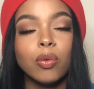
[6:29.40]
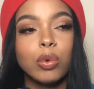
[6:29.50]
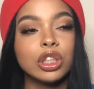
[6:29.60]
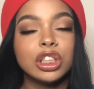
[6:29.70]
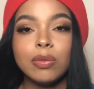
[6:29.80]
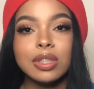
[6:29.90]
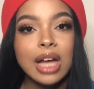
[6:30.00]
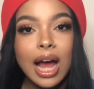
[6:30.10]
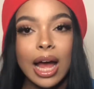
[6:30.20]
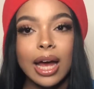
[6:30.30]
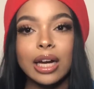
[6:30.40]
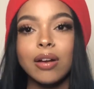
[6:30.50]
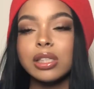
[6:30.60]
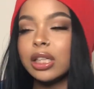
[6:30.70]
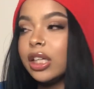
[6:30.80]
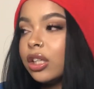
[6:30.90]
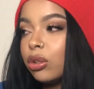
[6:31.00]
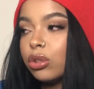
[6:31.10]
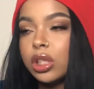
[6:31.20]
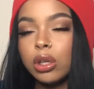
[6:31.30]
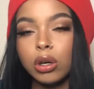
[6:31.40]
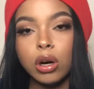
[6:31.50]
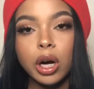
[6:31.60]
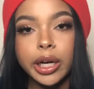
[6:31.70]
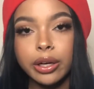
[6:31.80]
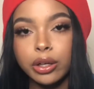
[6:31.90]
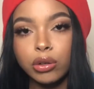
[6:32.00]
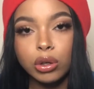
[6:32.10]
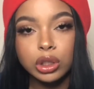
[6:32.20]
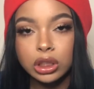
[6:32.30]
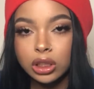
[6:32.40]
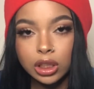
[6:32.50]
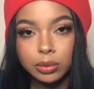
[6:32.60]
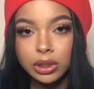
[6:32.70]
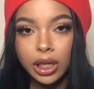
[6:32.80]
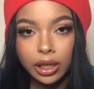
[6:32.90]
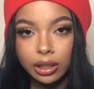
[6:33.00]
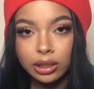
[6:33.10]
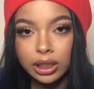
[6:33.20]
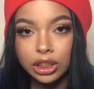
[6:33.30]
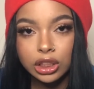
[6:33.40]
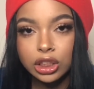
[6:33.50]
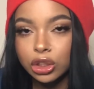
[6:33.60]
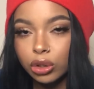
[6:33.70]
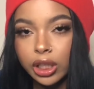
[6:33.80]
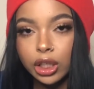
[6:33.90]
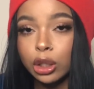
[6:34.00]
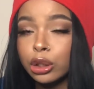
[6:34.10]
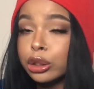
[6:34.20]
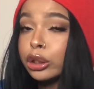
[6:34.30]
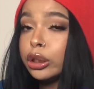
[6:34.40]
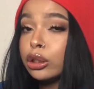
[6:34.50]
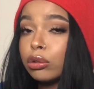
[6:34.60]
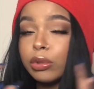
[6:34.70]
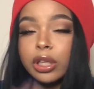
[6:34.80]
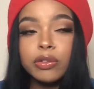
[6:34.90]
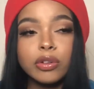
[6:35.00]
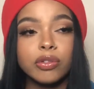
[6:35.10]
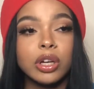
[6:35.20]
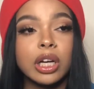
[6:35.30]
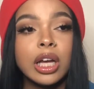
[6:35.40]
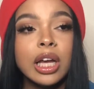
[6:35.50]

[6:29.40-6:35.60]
where she was at. And I was like, nigga, you see her car here. You know she's still upstairs. Like, she's still getting her jeans or whatever the fuck.